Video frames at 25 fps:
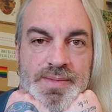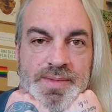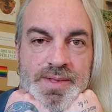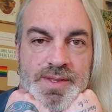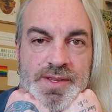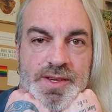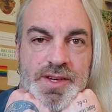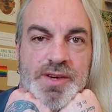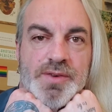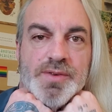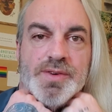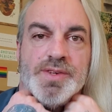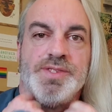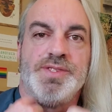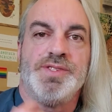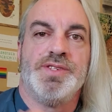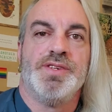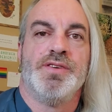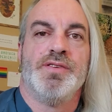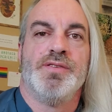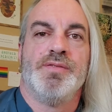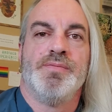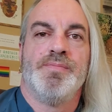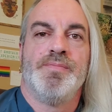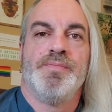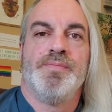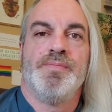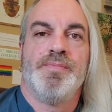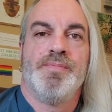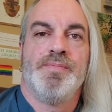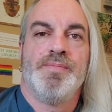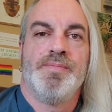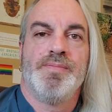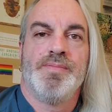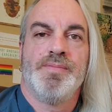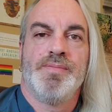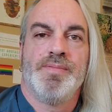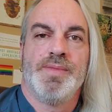do you assume
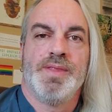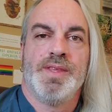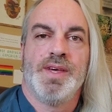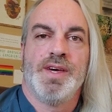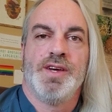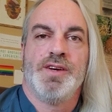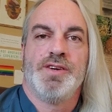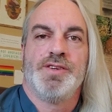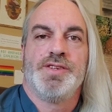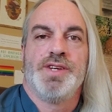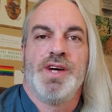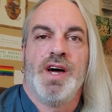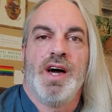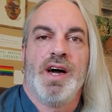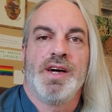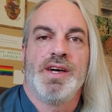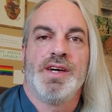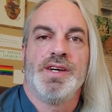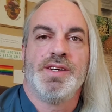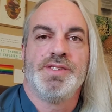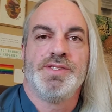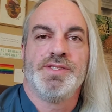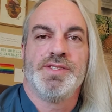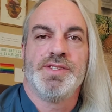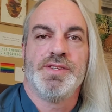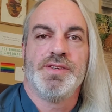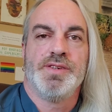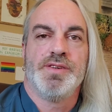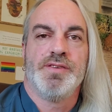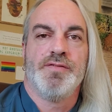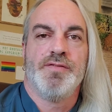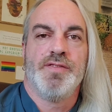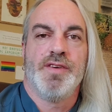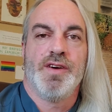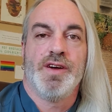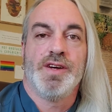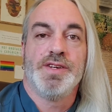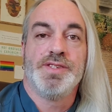that you're talking to
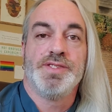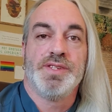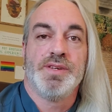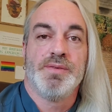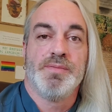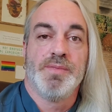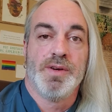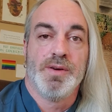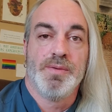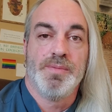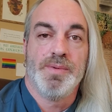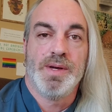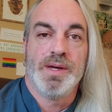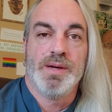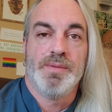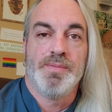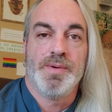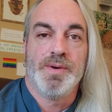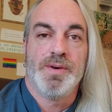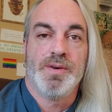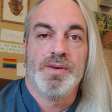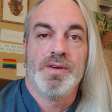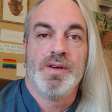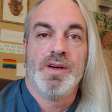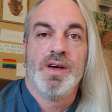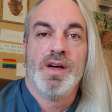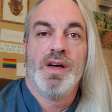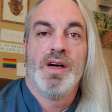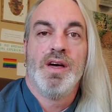very similar people